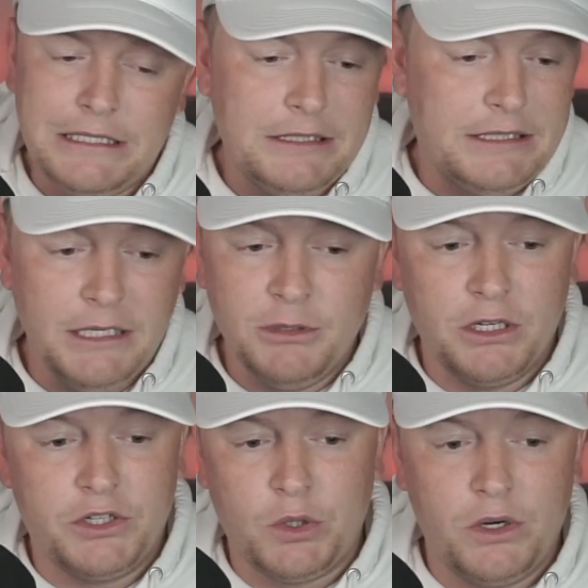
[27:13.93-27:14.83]

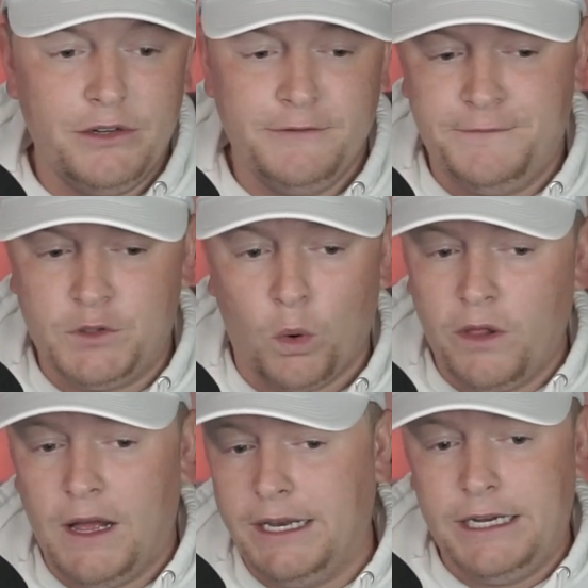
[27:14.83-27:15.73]
Similar sort of
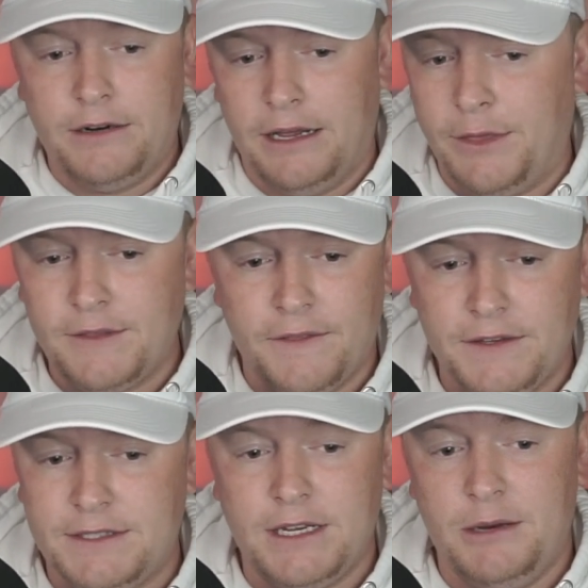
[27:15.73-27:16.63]
storyline here. I think that
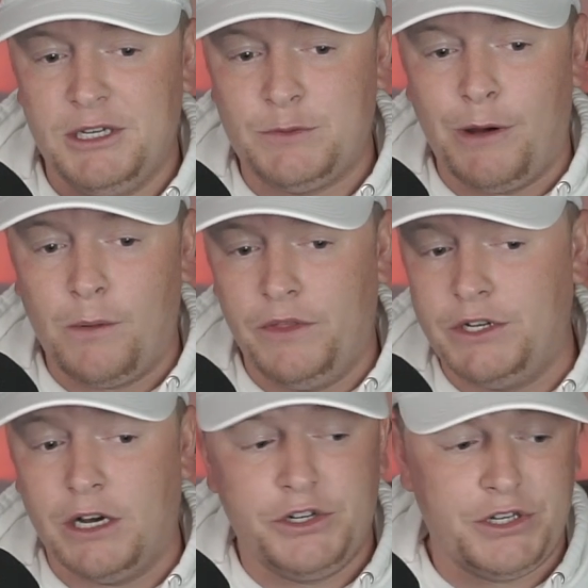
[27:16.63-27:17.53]
this is going to be a spot where the
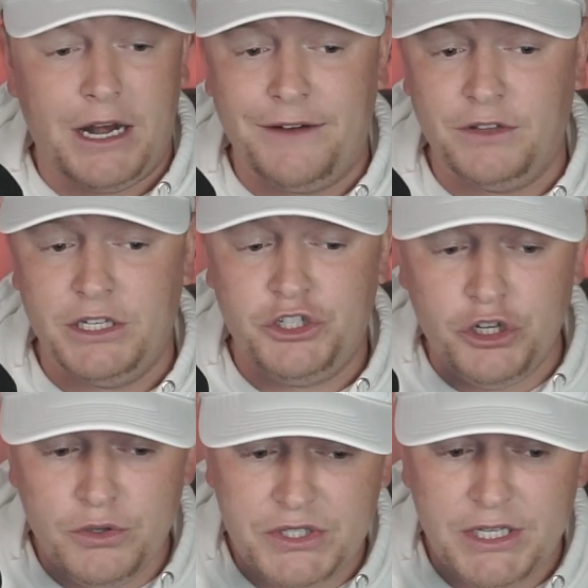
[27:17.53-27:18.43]
Dodgers are heavily
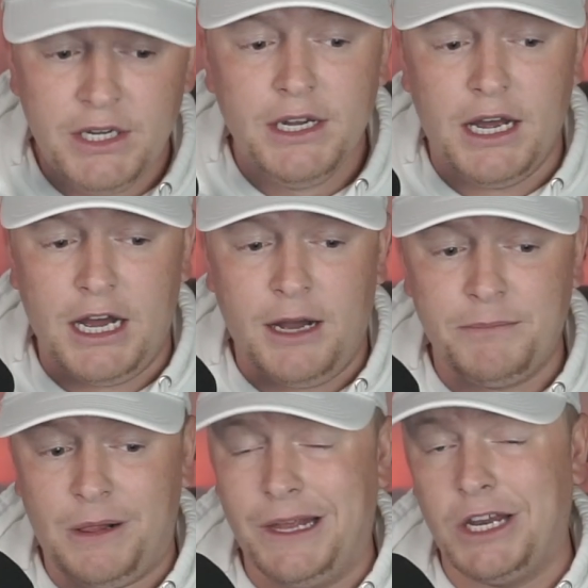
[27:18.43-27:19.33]
juiced.
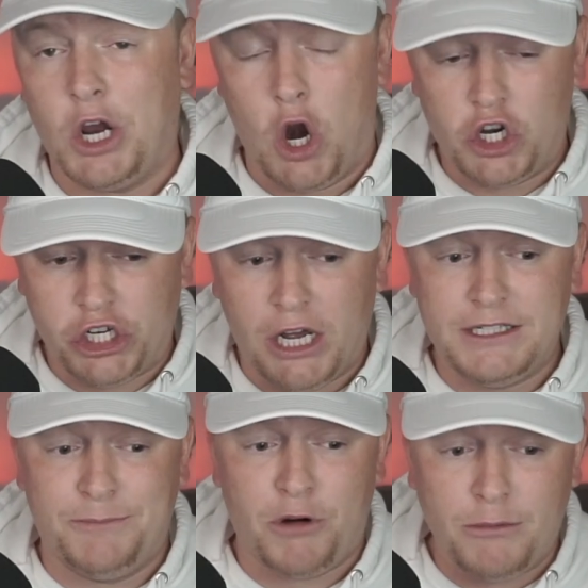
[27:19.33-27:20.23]
Clayton Kershaw
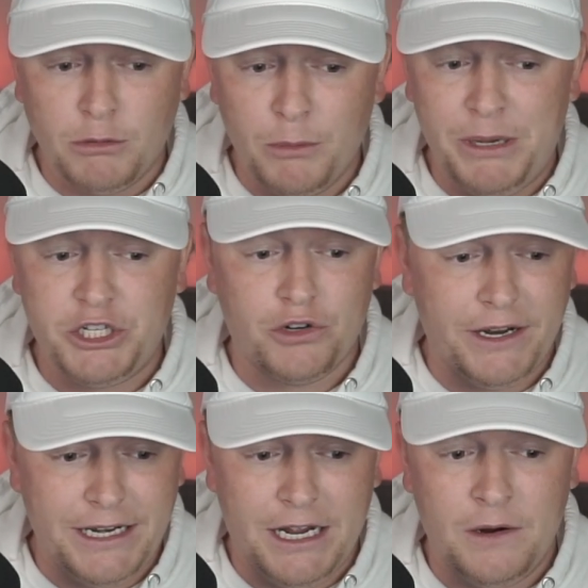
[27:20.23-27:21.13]
is the probable pitcher
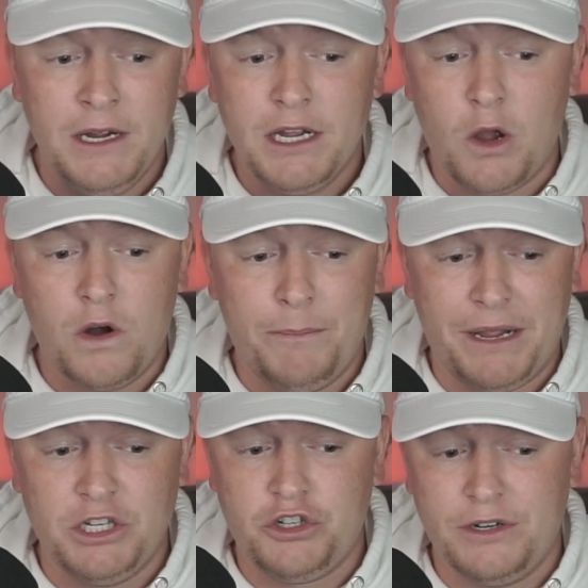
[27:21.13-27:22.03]
right now, going up
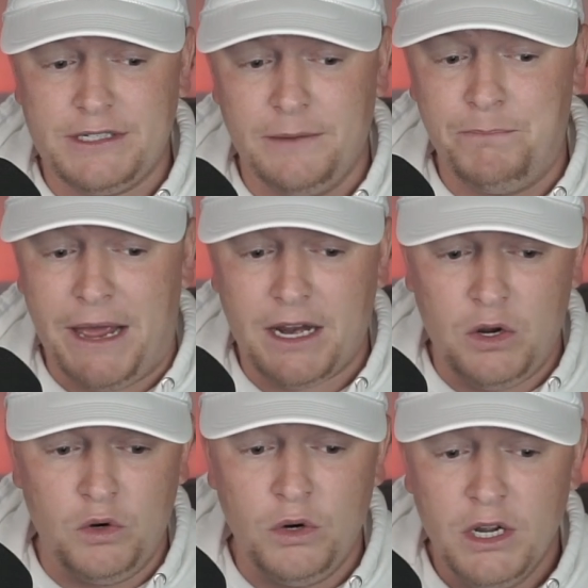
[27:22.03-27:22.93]
against Tristan Beck,
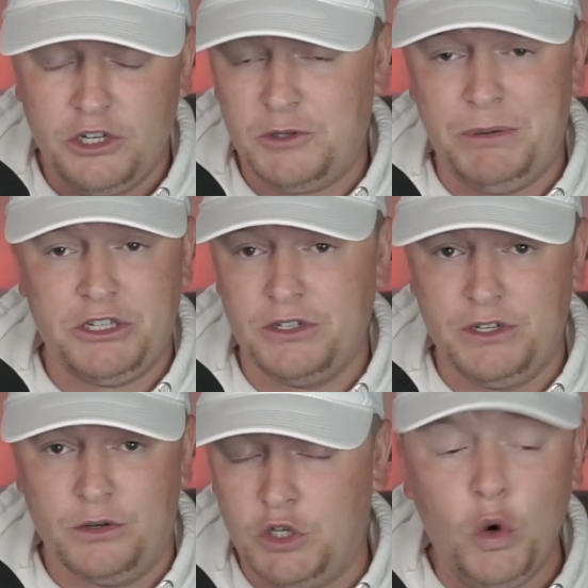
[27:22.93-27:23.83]
who just pitches,
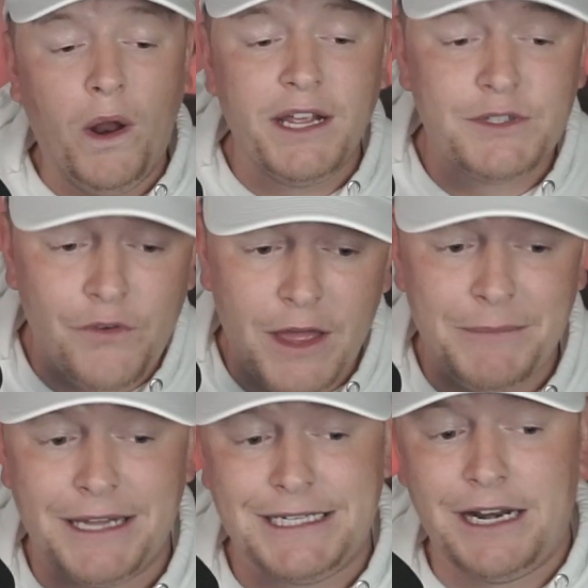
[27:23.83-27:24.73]
you know, 2 innings for
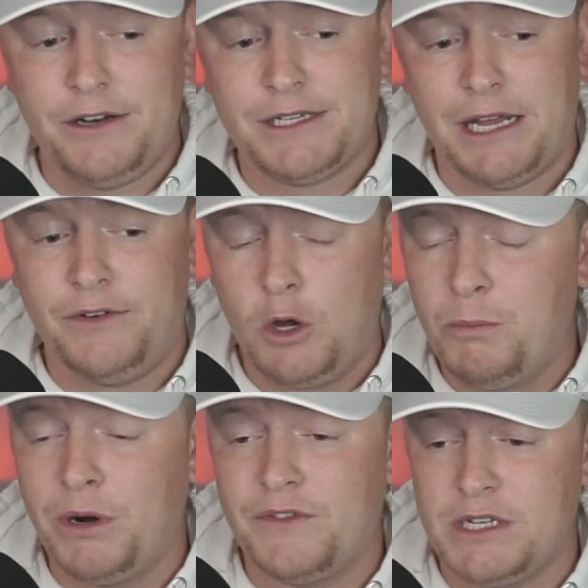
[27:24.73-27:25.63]
them, gets out of there. He's kind of an
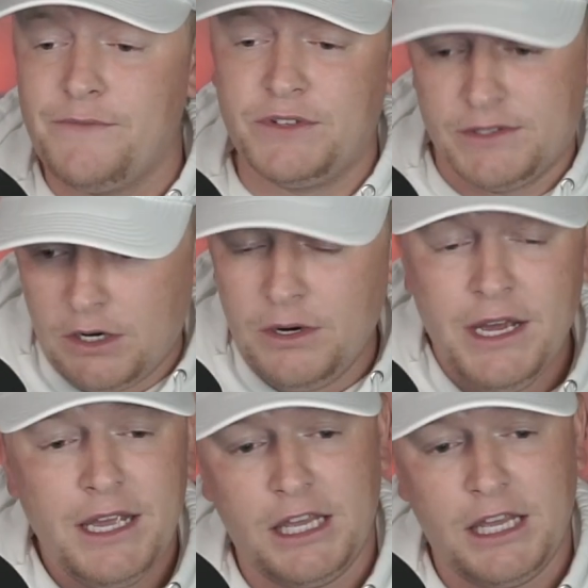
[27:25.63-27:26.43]
opener for San Francisco.